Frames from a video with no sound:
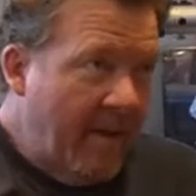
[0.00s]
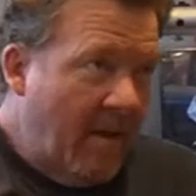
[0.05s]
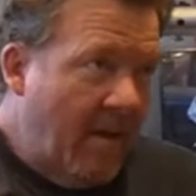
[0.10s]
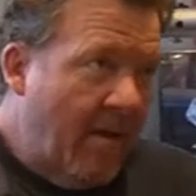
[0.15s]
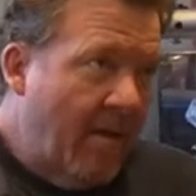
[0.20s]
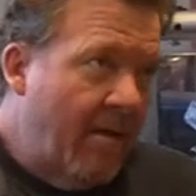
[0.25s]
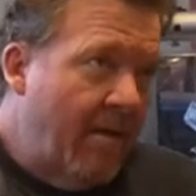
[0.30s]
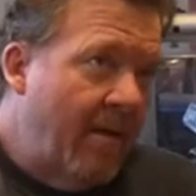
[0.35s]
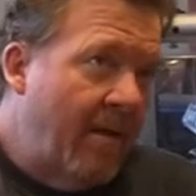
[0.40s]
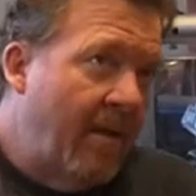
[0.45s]
been
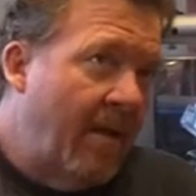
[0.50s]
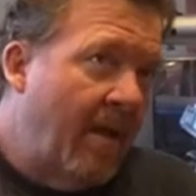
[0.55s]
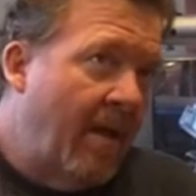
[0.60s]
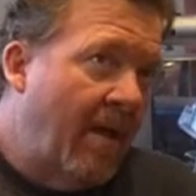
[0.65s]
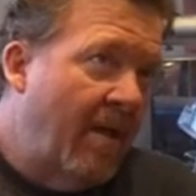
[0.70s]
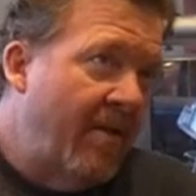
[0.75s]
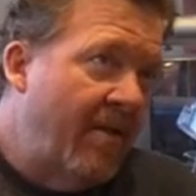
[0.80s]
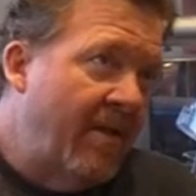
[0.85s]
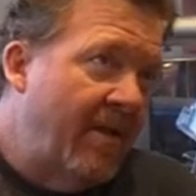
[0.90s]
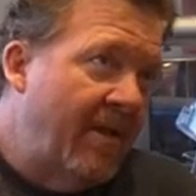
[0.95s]
on
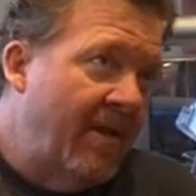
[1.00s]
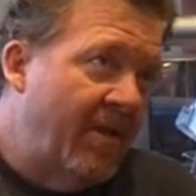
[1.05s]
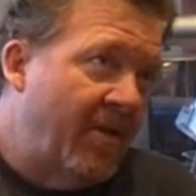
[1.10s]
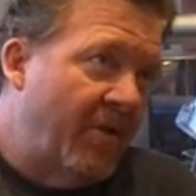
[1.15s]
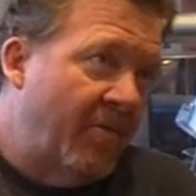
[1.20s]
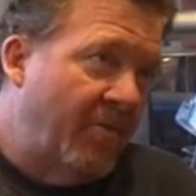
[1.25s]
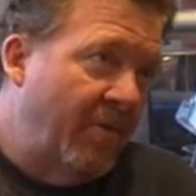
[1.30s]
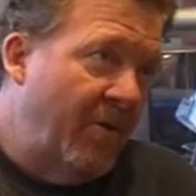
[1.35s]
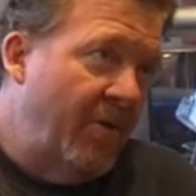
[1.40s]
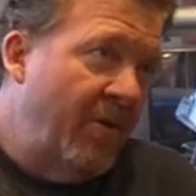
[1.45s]
the
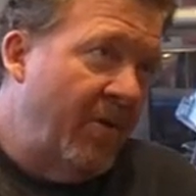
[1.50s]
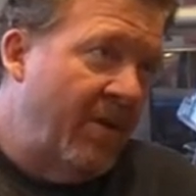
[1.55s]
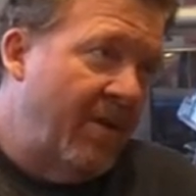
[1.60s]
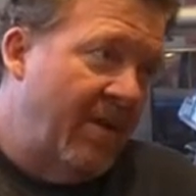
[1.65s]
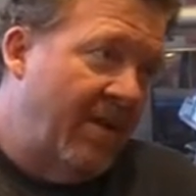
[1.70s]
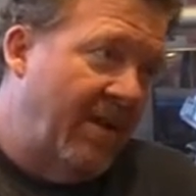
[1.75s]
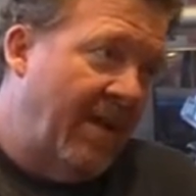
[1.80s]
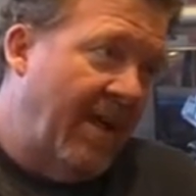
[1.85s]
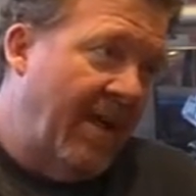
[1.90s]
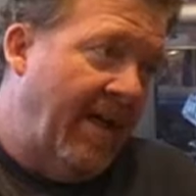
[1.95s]
distribution
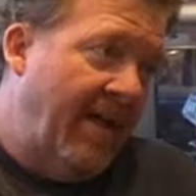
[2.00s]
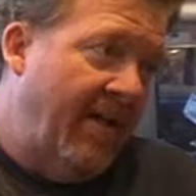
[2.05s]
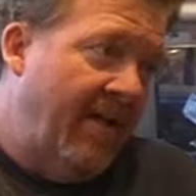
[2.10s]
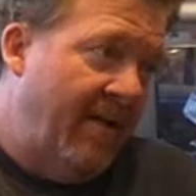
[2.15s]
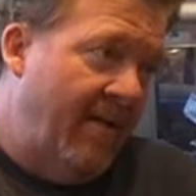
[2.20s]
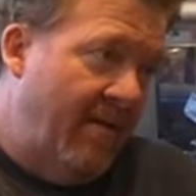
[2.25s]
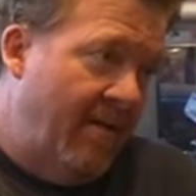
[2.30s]
side.